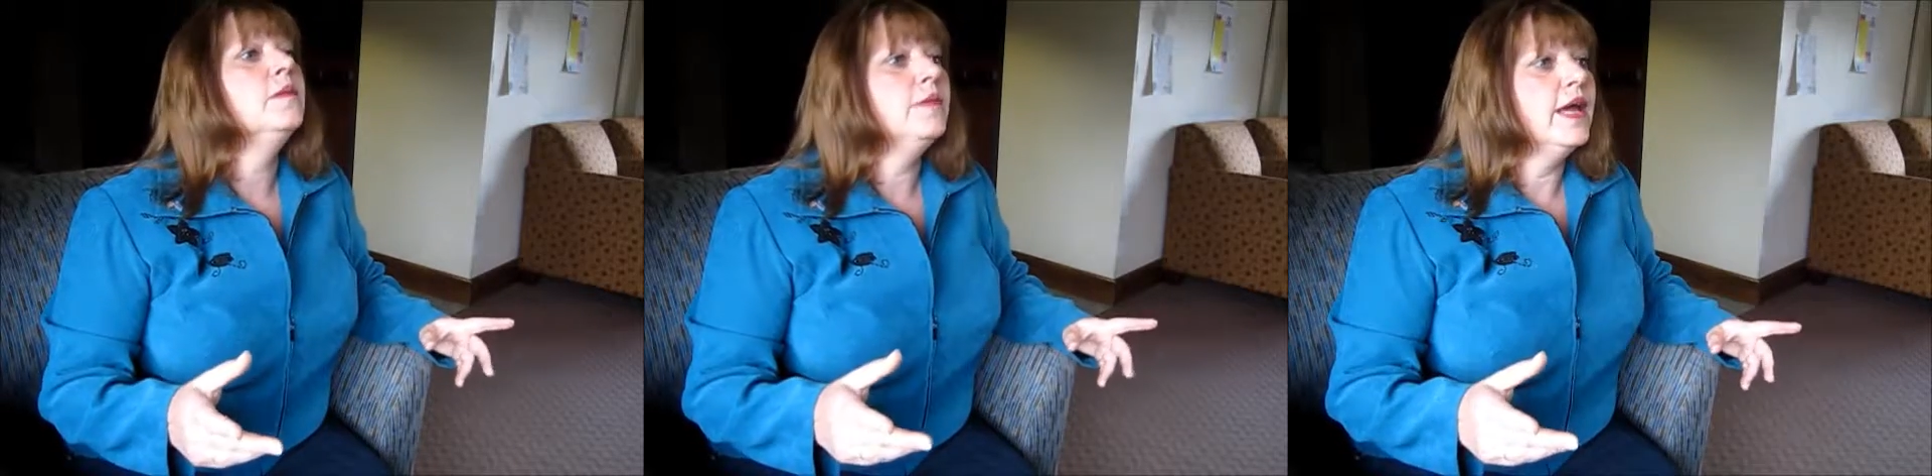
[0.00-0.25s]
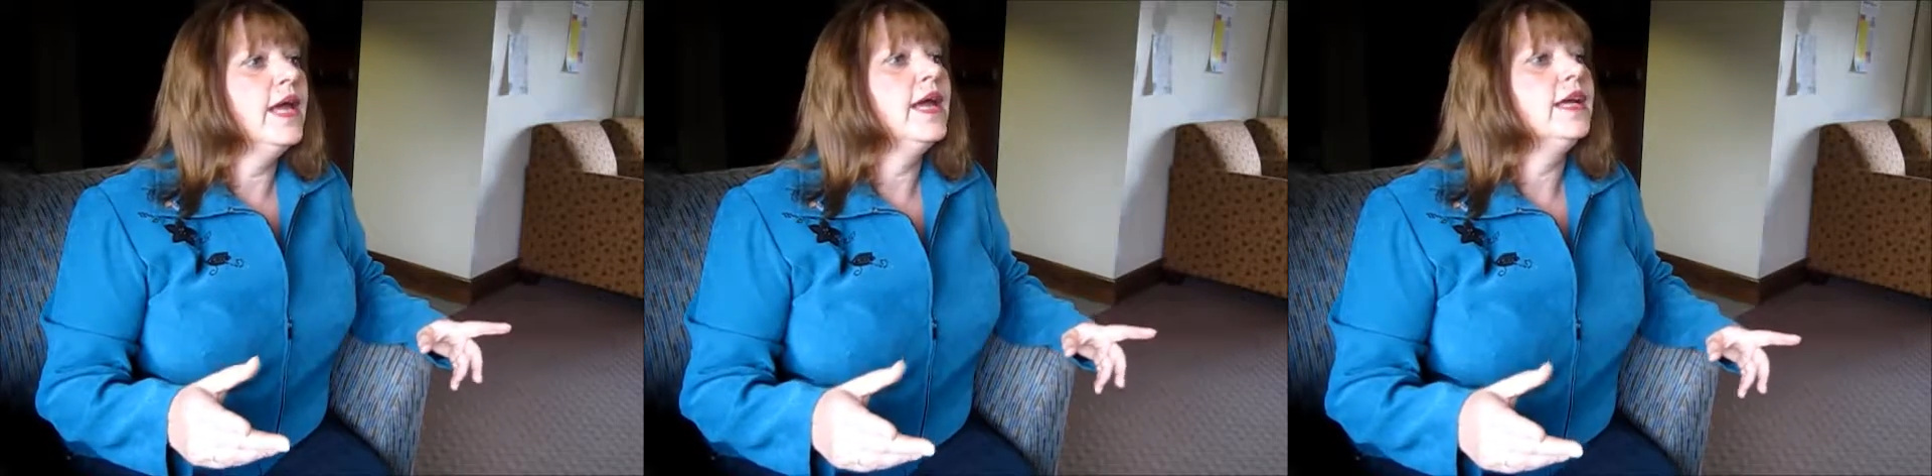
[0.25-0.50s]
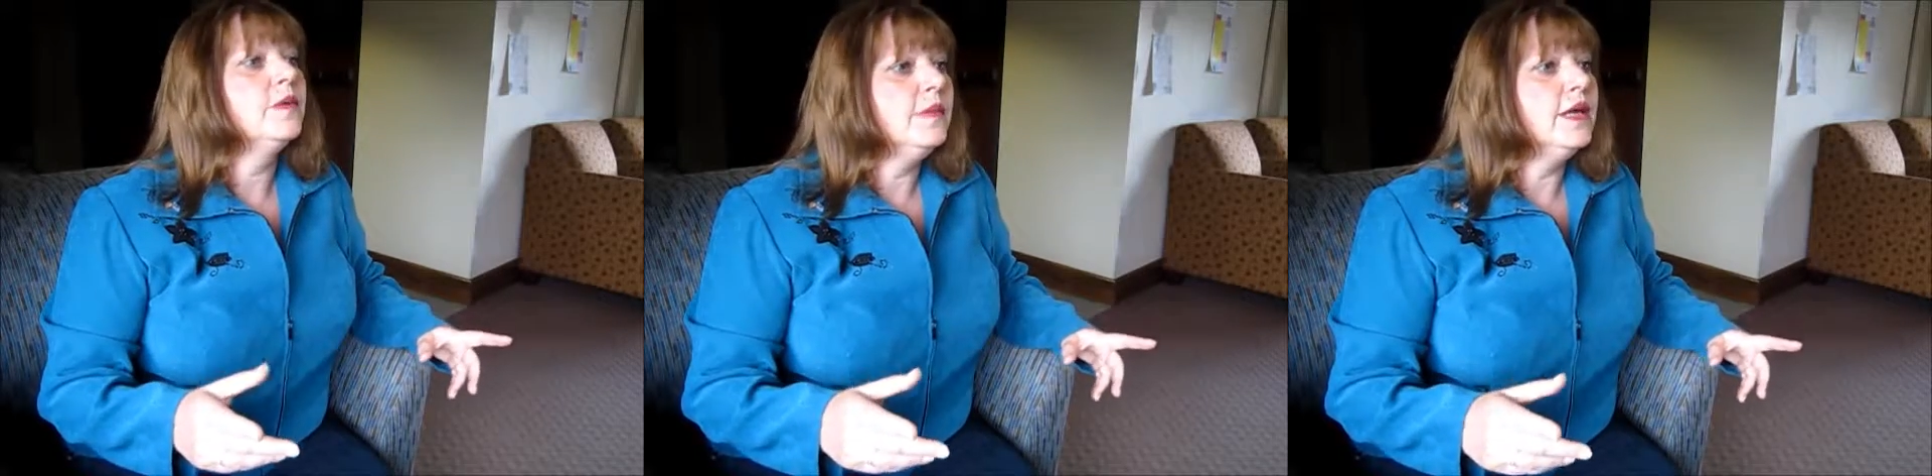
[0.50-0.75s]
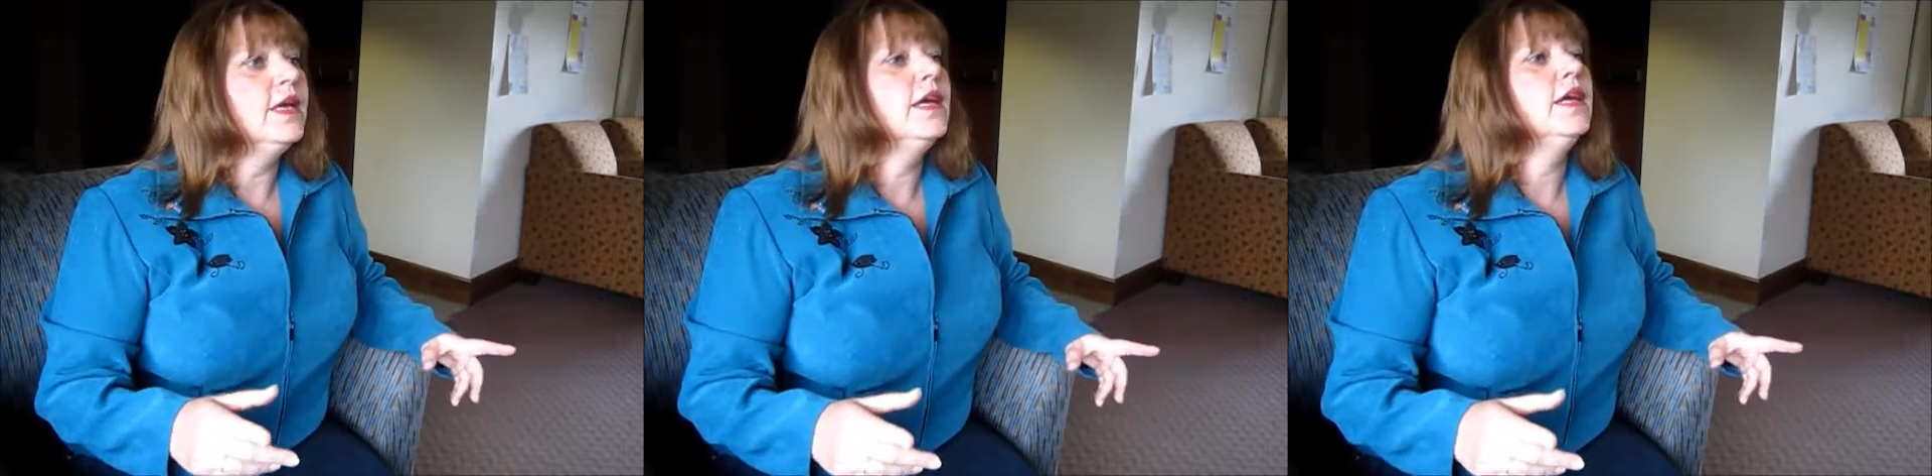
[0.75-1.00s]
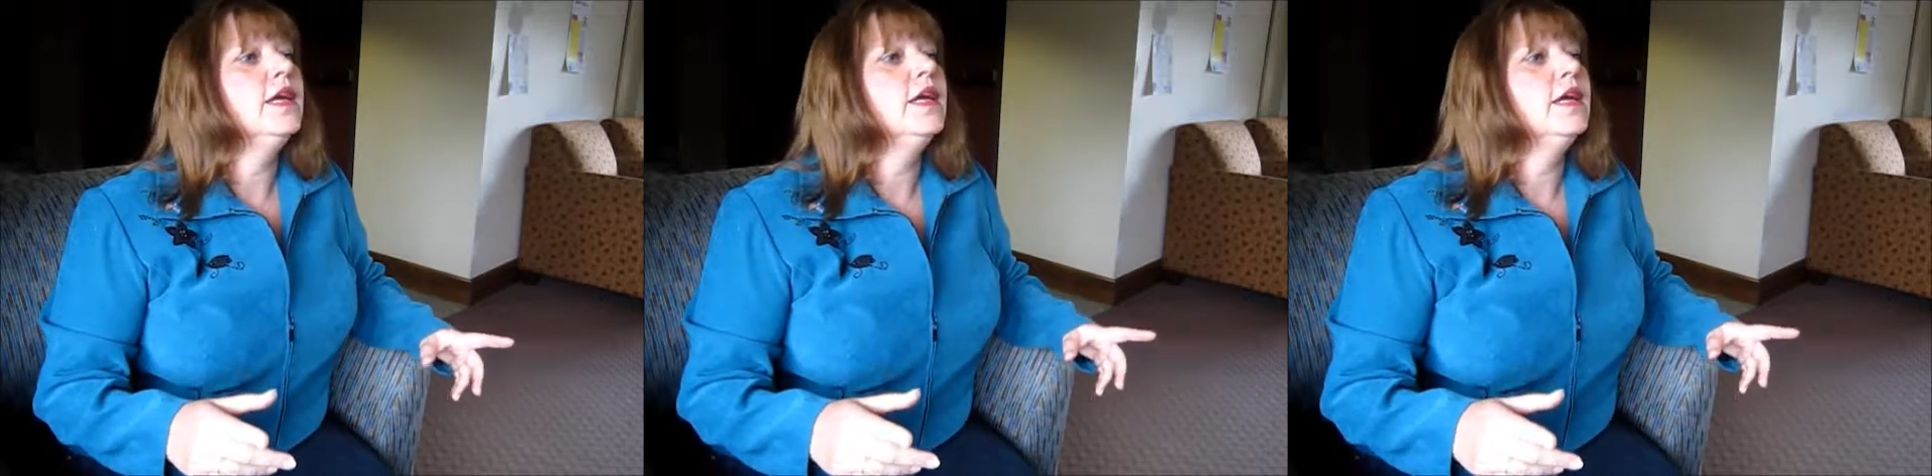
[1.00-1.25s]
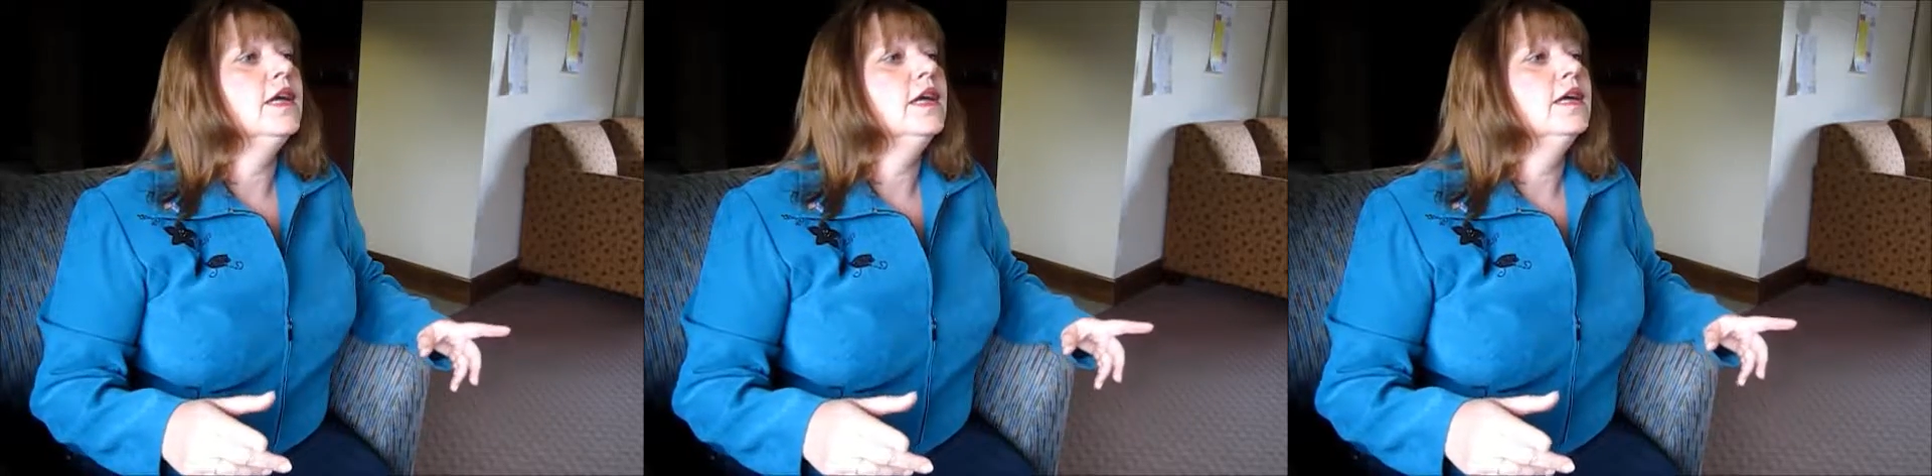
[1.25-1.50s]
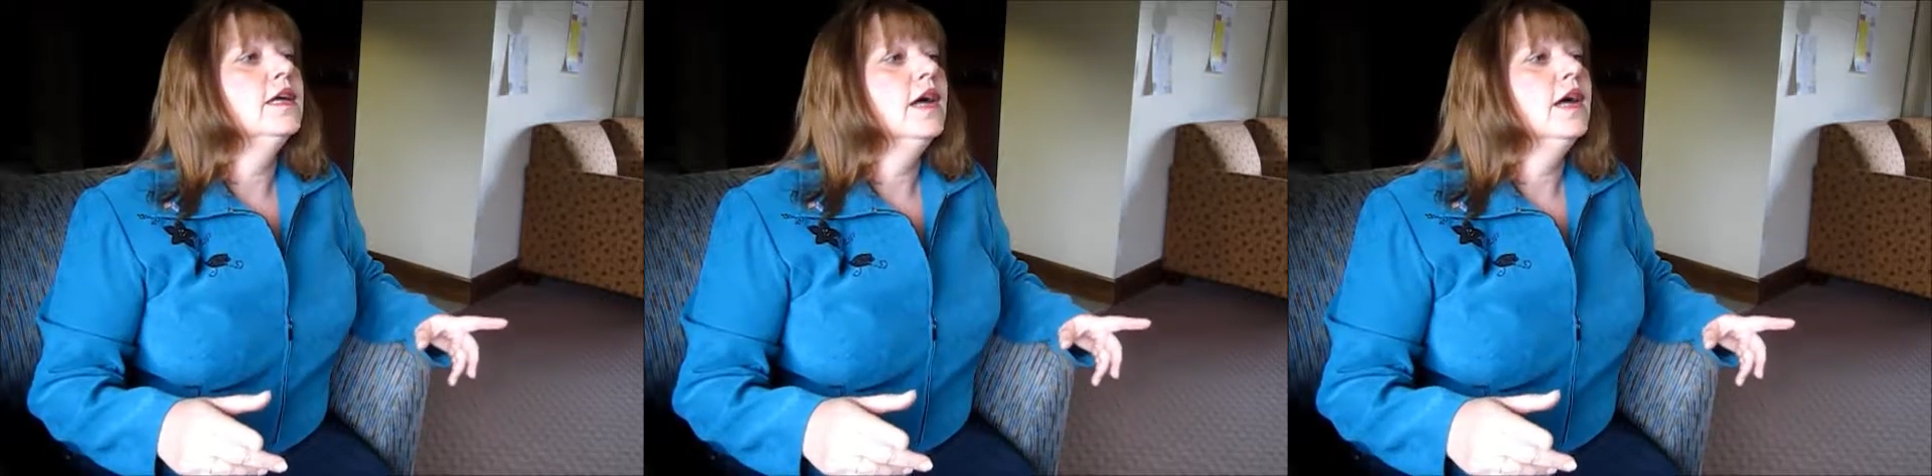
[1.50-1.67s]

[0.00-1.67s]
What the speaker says: make me